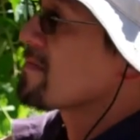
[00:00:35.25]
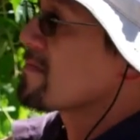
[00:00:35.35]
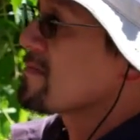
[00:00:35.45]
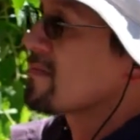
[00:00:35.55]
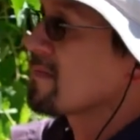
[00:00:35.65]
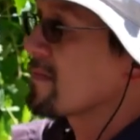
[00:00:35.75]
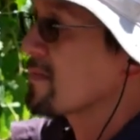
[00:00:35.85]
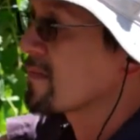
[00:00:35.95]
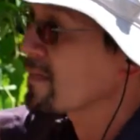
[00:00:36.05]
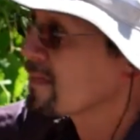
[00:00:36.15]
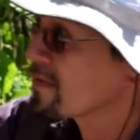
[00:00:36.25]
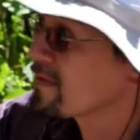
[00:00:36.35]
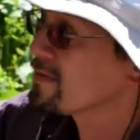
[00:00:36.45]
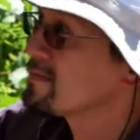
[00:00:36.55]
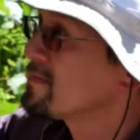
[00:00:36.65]

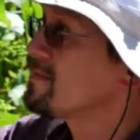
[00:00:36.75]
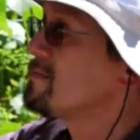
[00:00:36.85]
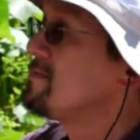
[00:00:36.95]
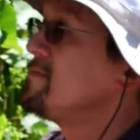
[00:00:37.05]
(silence)